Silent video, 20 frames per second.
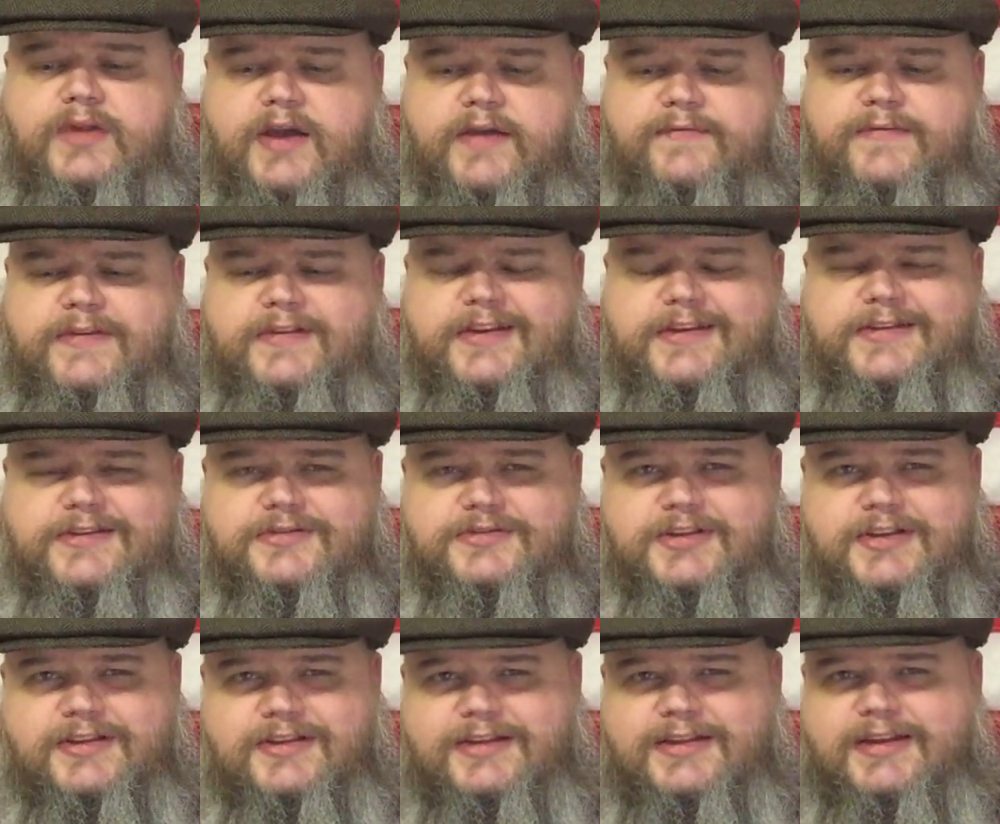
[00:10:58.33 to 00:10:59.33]
I feel like there's
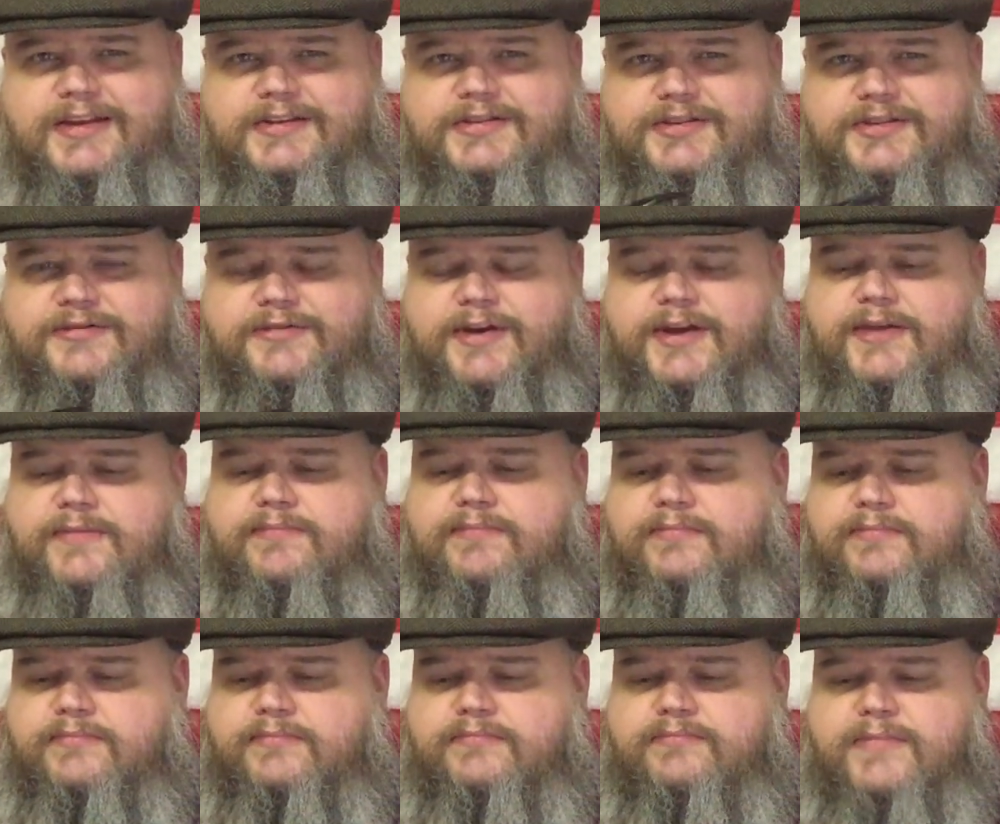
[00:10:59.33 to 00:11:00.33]
at least 3,
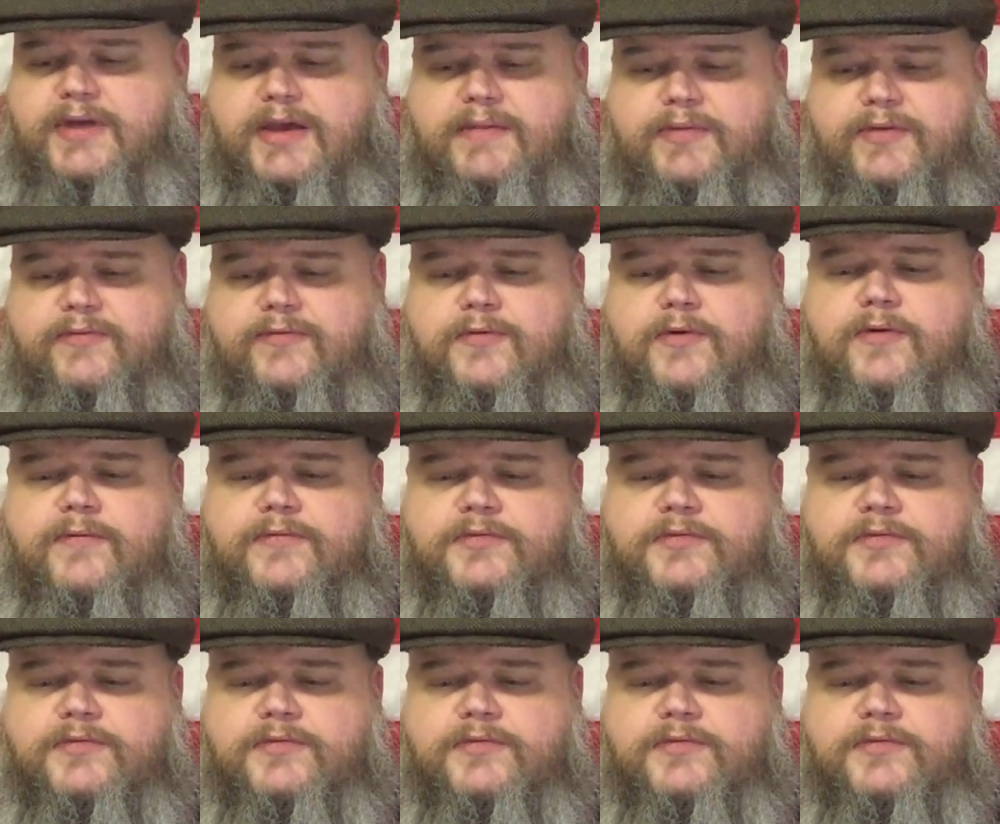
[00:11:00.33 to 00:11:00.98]
maybe 4